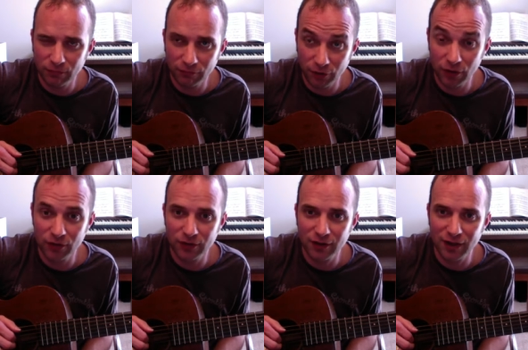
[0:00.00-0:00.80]

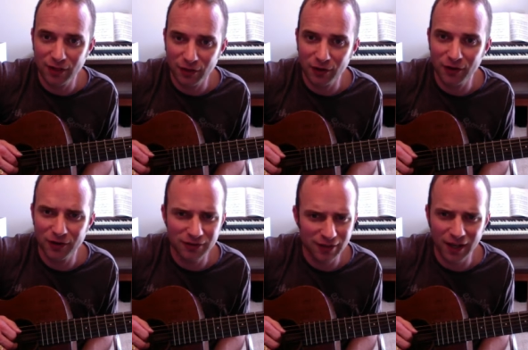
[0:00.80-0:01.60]
first,
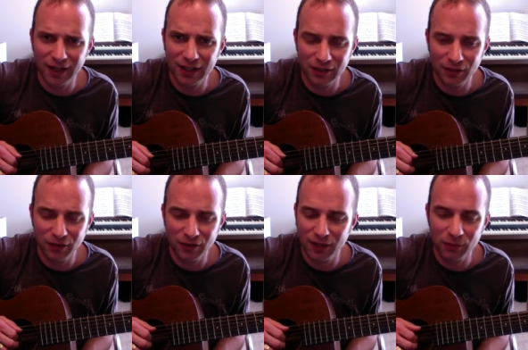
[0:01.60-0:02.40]
third, second,
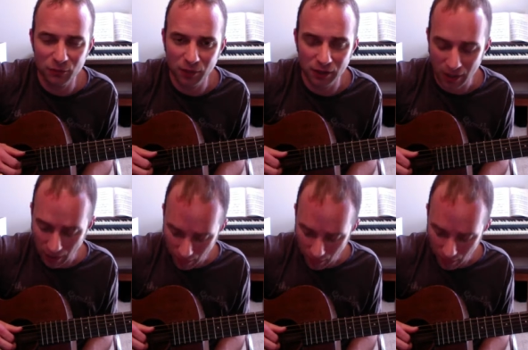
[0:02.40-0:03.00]
third. That was weird.